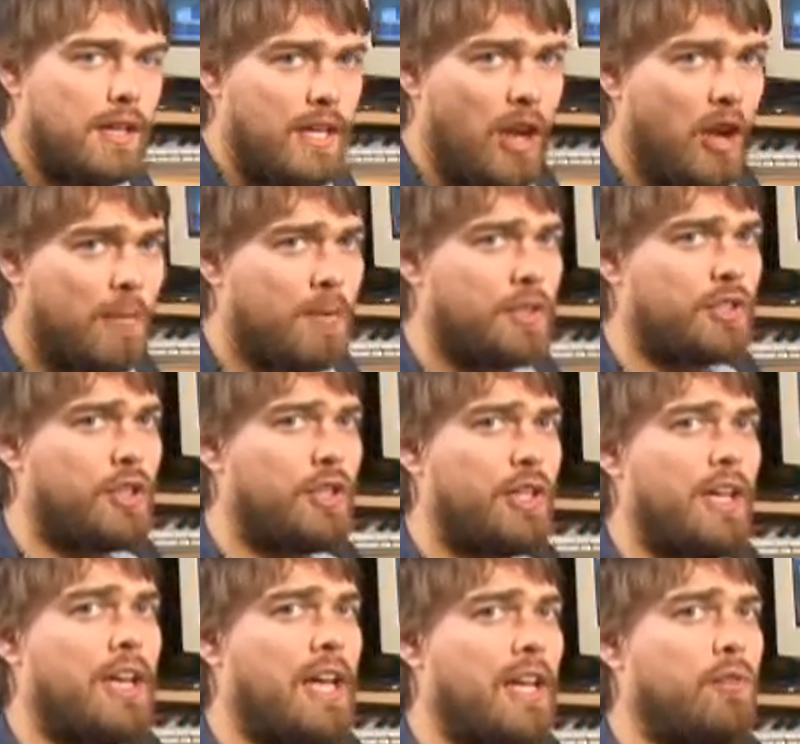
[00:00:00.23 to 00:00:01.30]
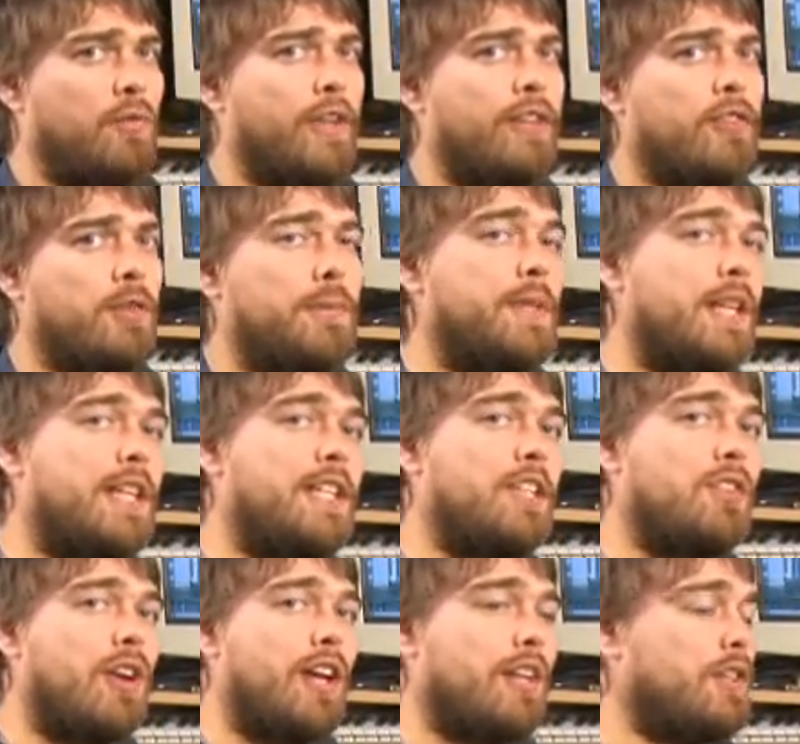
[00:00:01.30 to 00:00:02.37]
Now I'm going to show you how to add reverb to
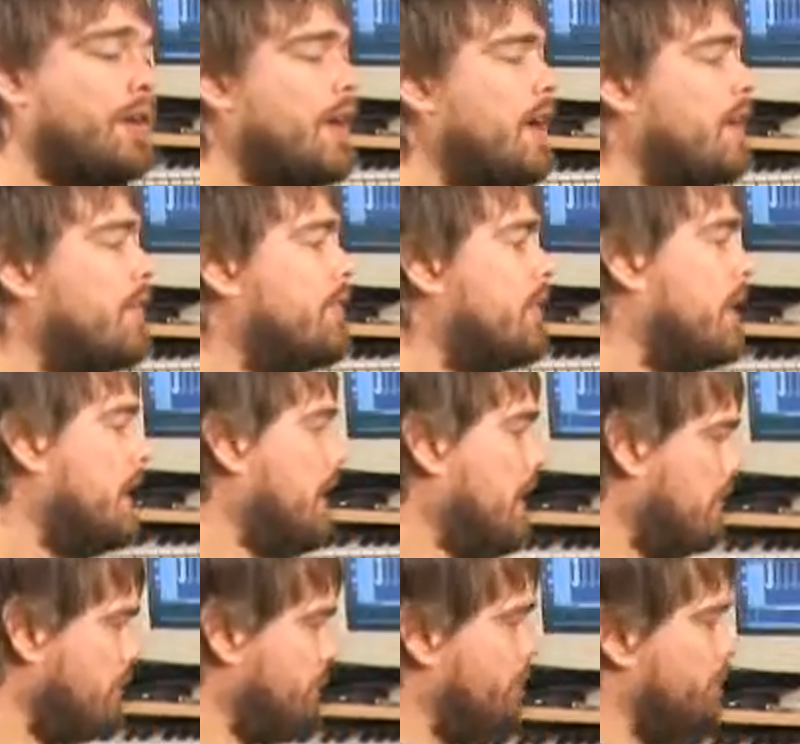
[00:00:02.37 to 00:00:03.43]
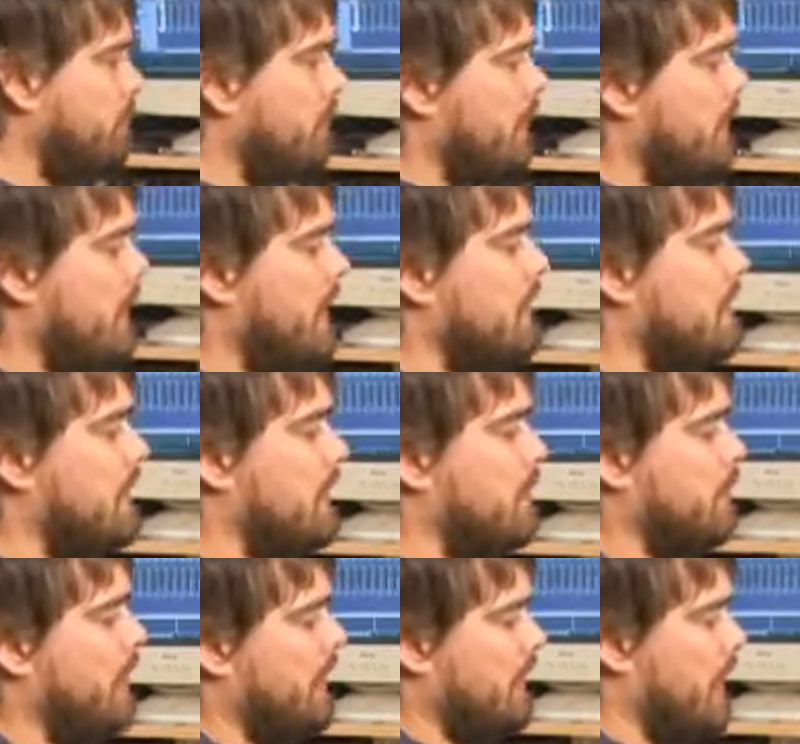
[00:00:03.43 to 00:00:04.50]
any track you have. The
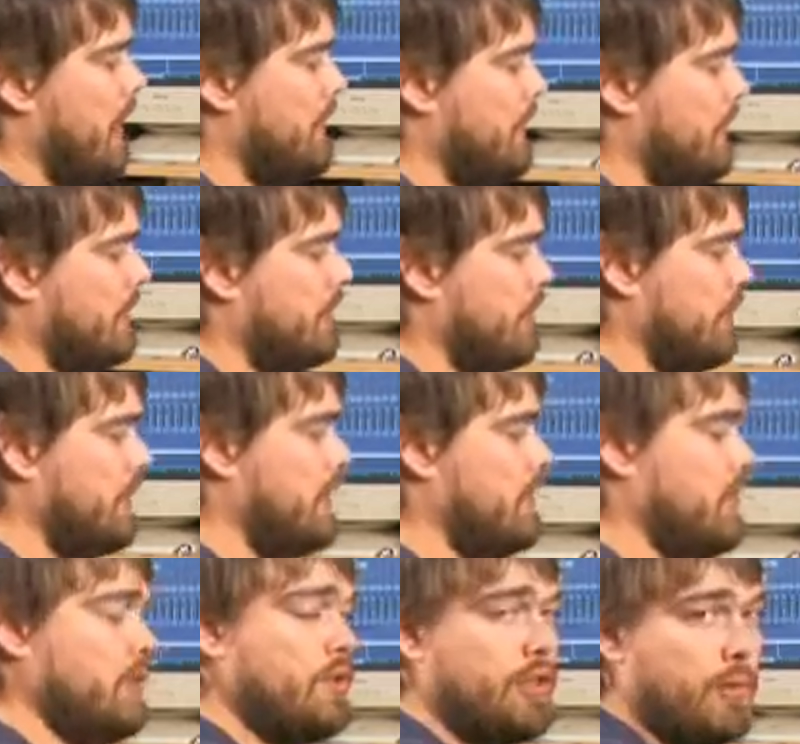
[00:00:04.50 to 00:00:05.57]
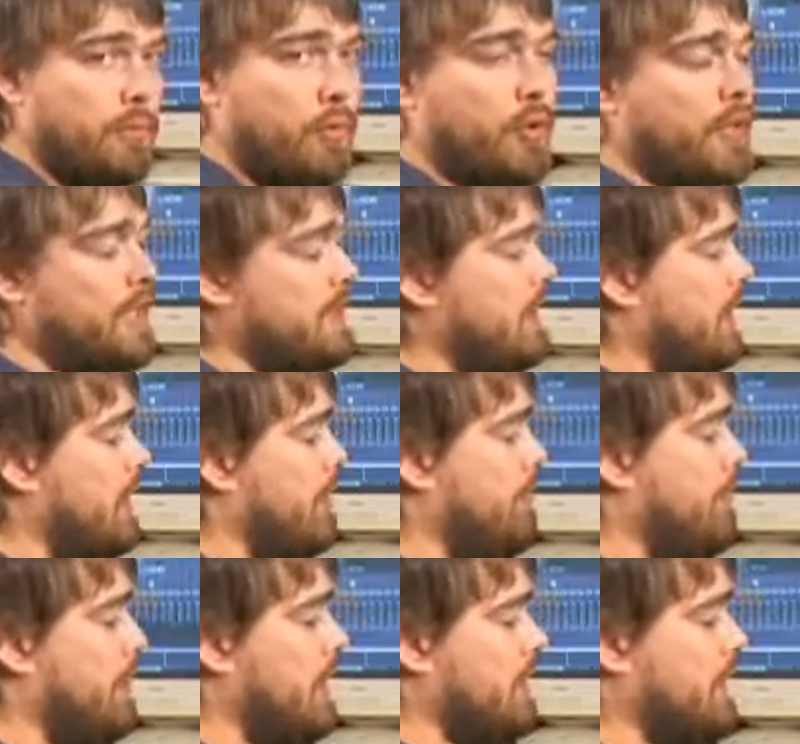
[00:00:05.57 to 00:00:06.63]
easiest way in Logic to do it is use their pre
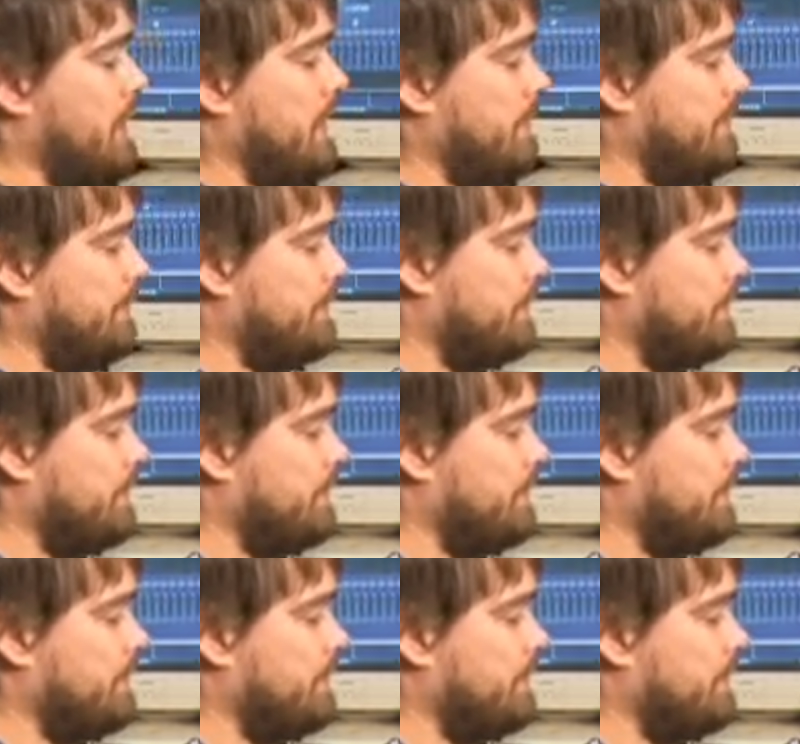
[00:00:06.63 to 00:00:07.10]
up busing.